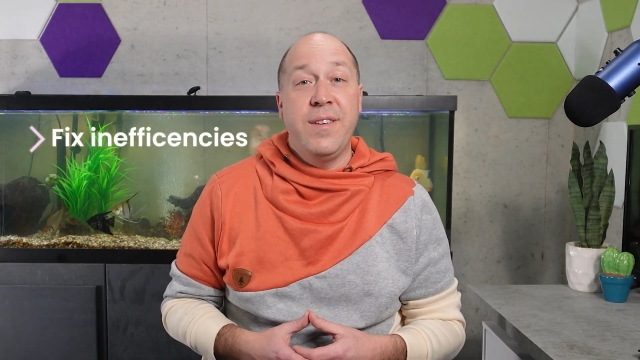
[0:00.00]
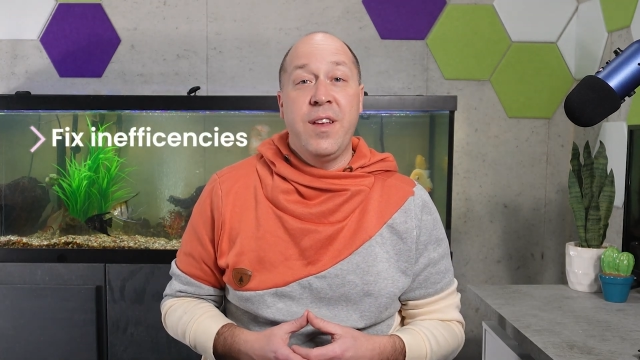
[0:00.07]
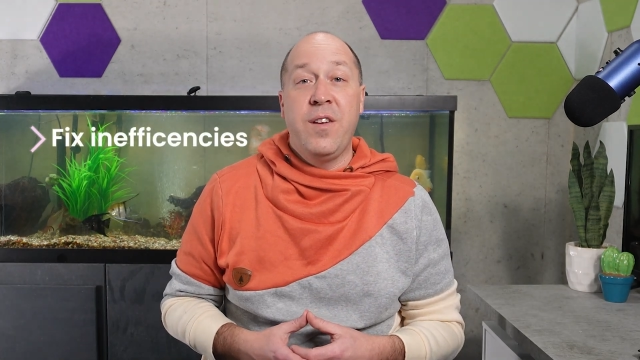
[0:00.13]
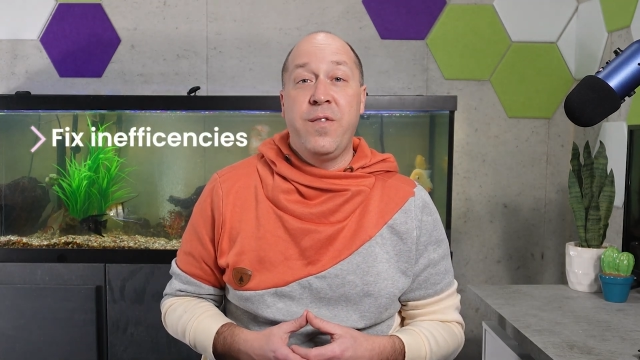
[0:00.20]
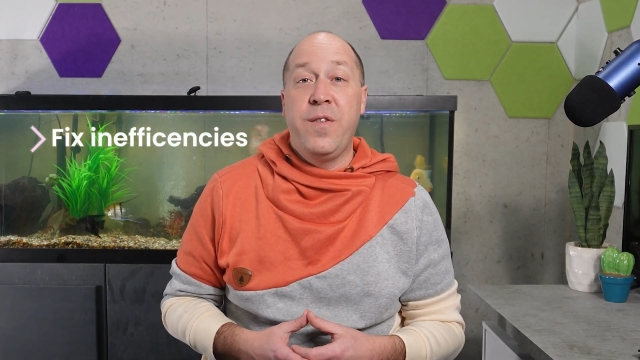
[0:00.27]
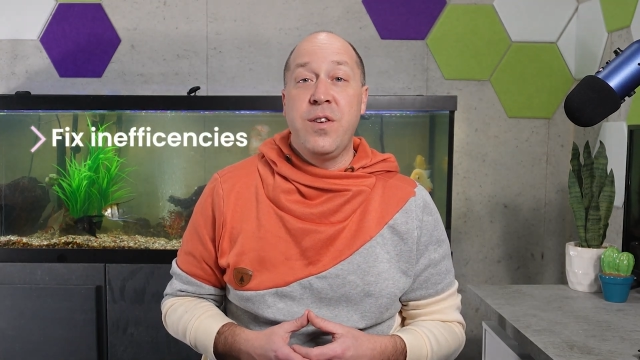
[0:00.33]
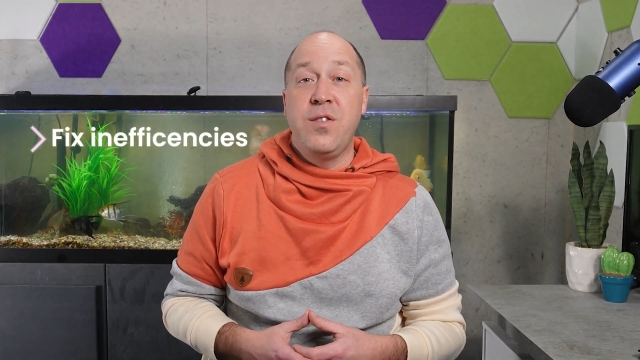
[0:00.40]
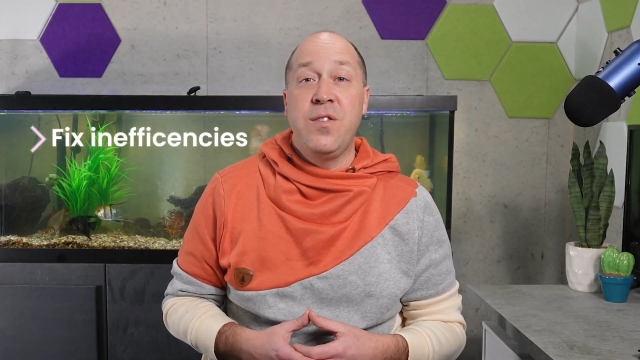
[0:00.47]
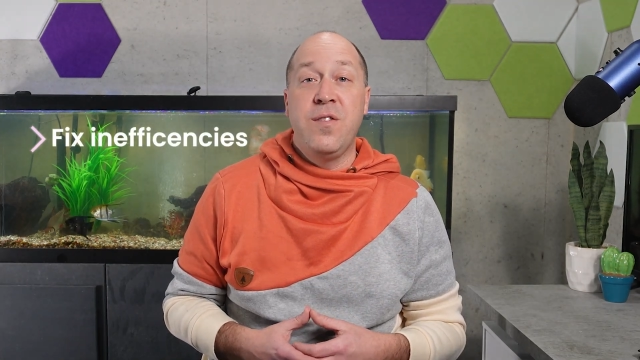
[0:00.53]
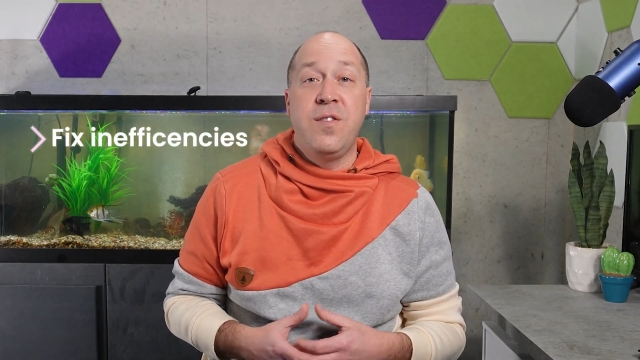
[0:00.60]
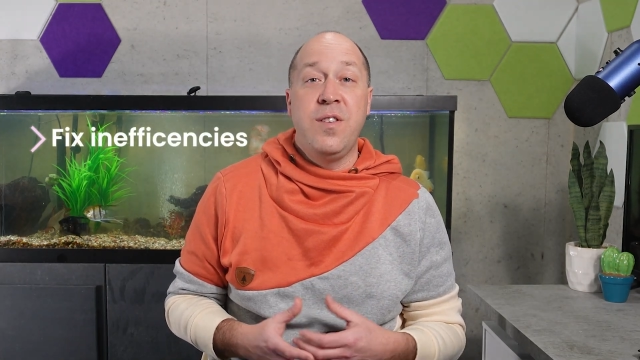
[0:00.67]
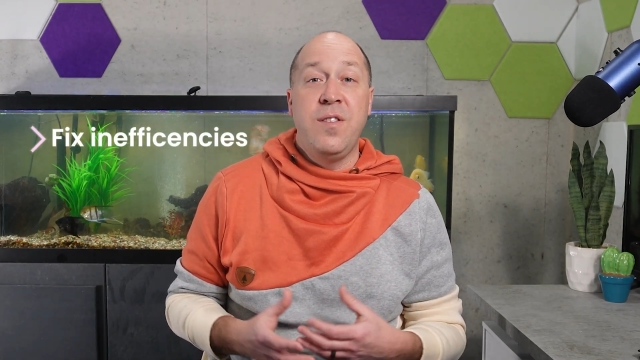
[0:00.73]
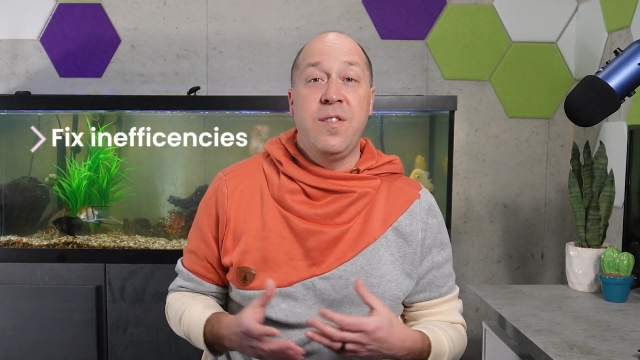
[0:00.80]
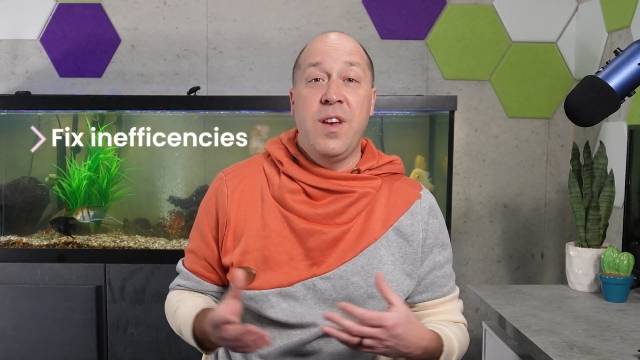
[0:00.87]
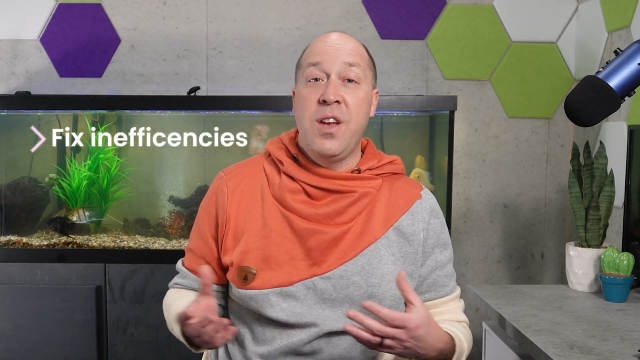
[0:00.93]

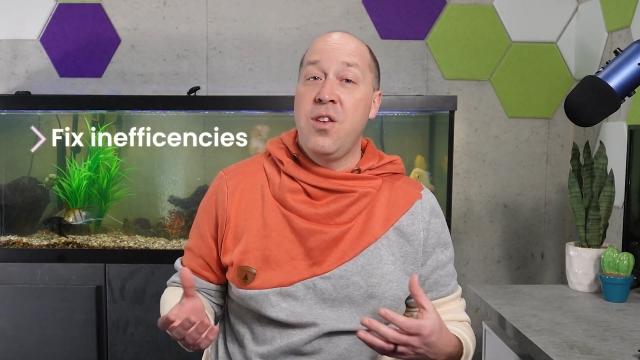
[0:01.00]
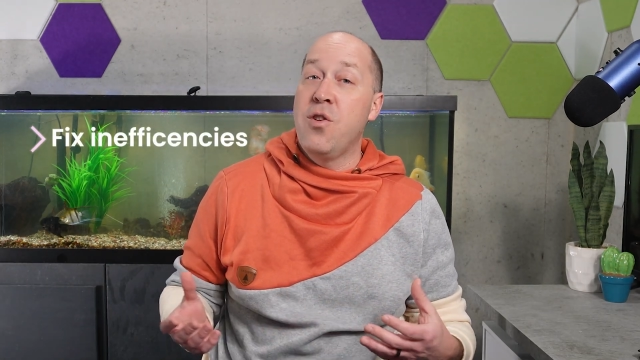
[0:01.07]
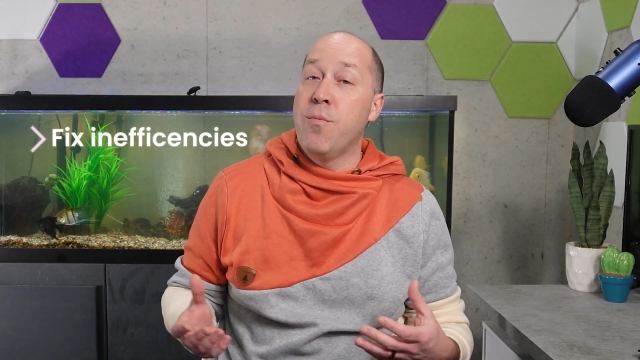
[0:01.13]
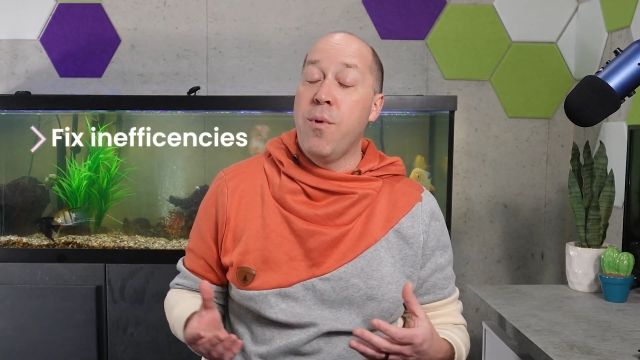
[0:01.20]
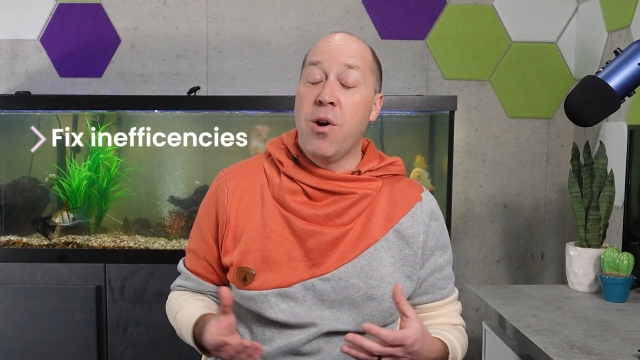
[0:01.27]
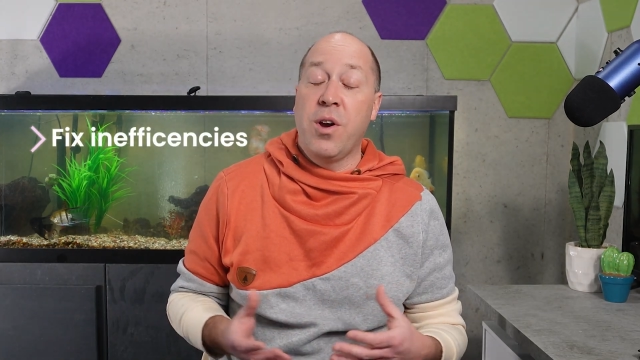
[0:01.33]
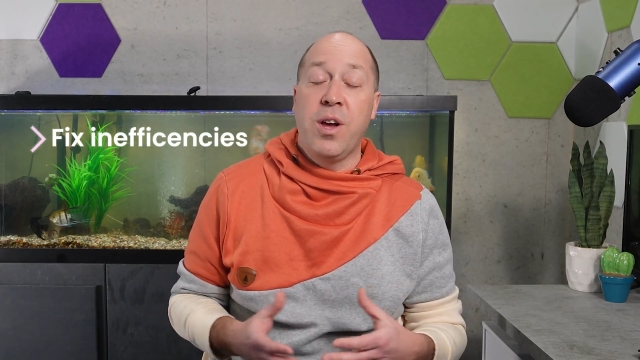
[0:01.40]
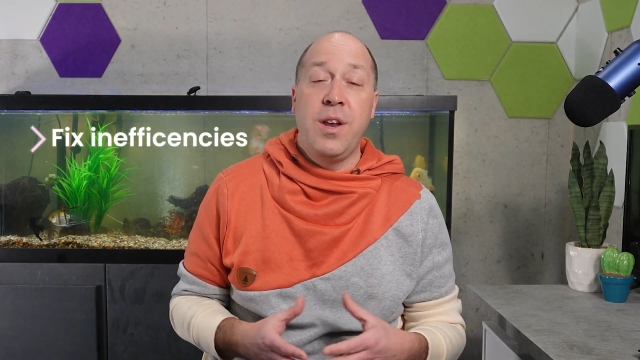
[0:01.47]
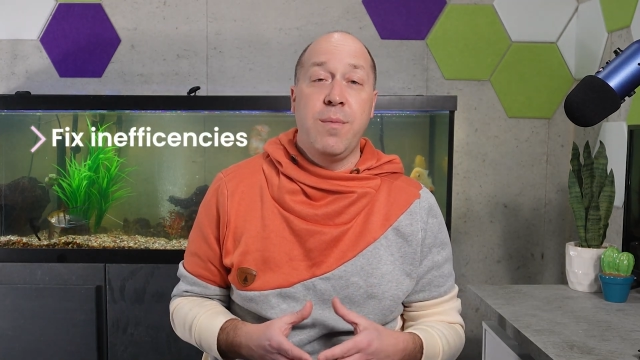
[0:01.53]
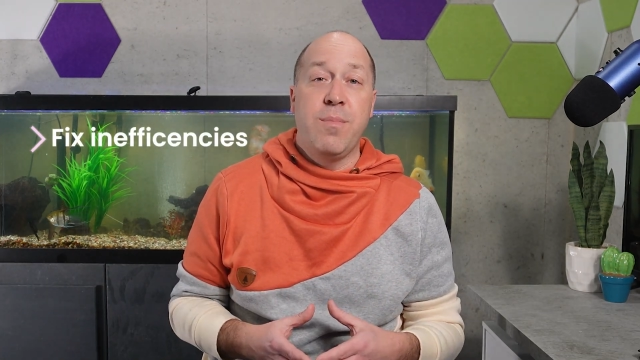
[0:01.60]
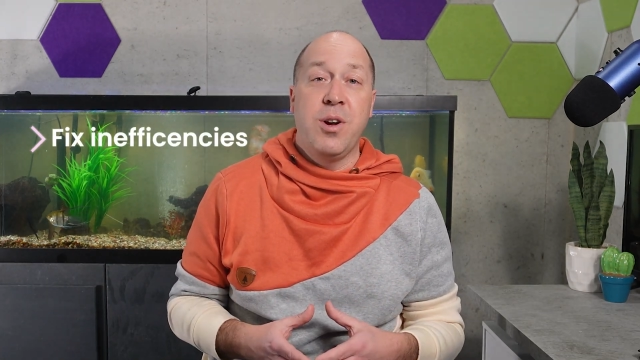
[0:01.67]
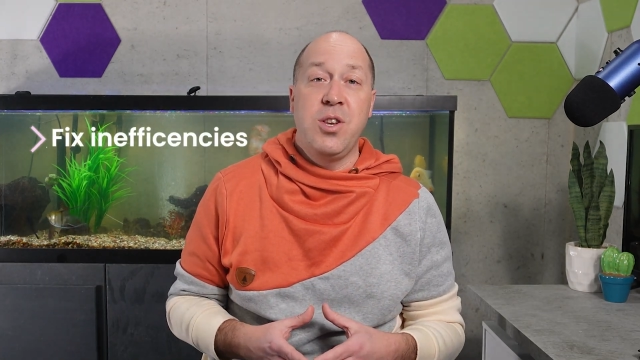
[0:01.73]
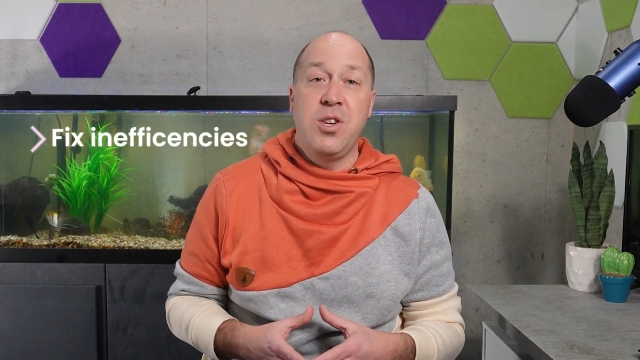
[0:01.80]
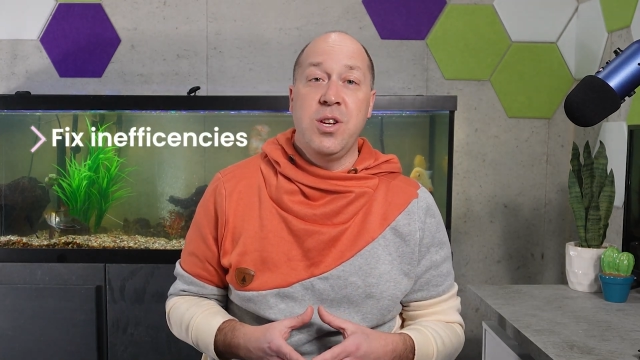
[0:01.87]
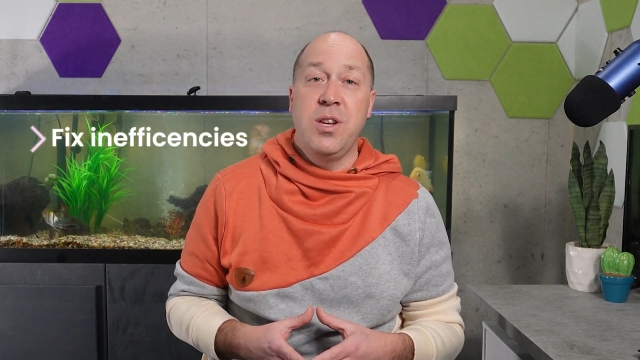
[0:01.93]
inefficiencies in your marketing
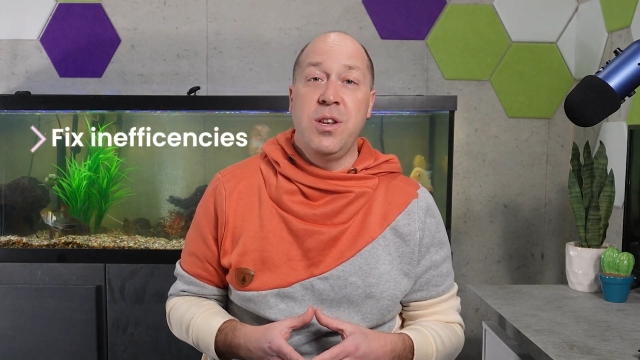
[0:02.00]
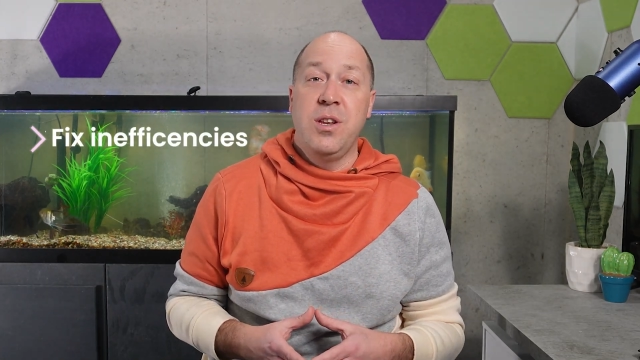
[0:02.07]
budget,